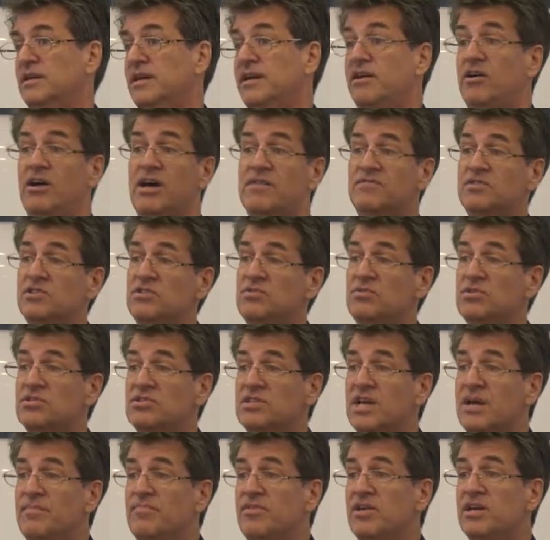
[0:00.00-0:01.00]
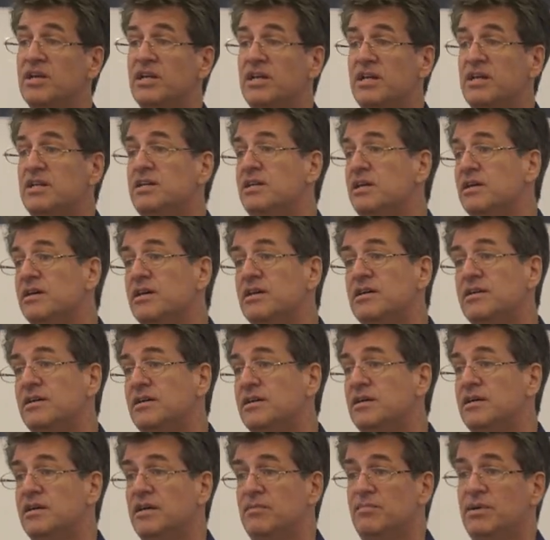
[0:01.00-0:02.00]
And I'll have to do the same thing in India,
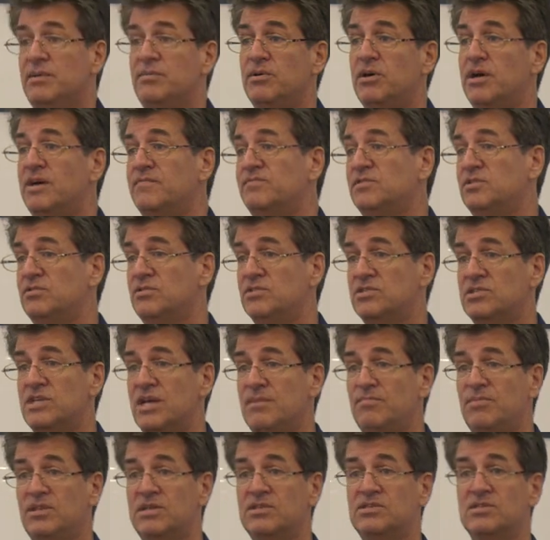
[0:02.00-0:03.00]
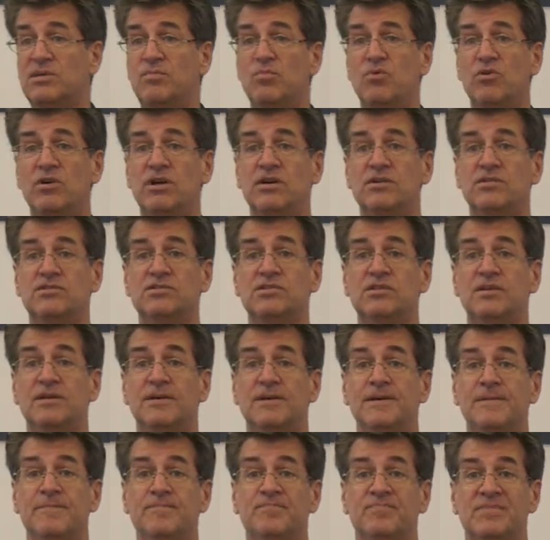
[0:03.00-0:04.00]
and maybe I'll have to do the same thing somewhere else.
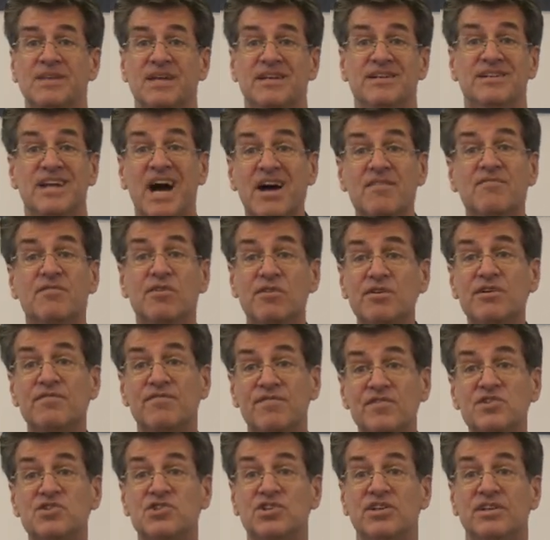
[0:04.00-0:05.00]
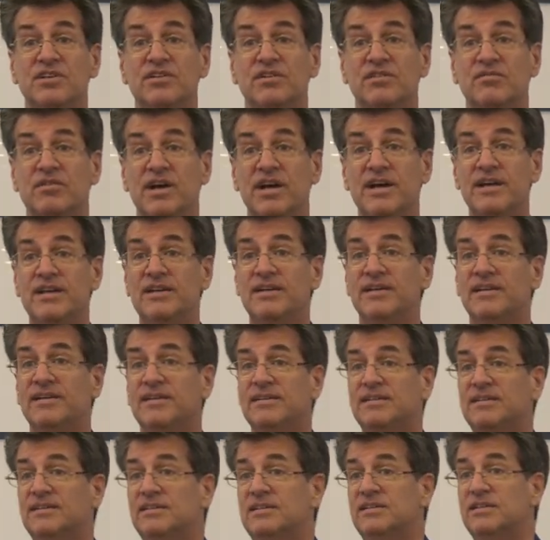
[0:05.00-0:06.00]
Not very efficient, right?
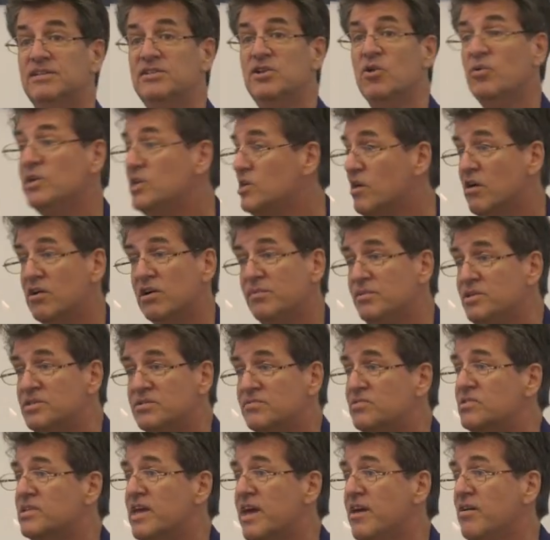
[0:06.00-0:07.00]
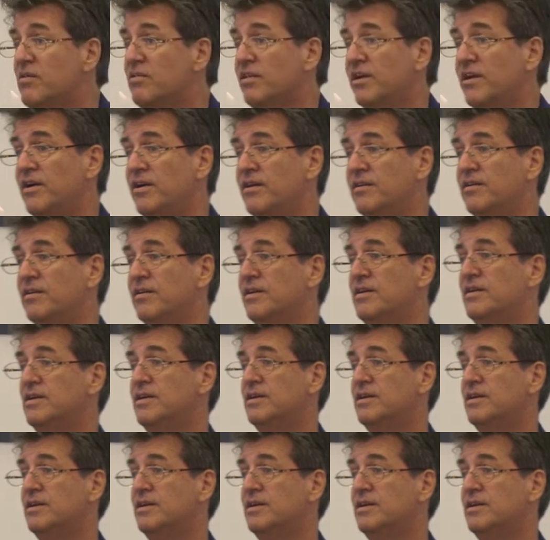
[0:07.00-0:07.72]
No economies of scale there.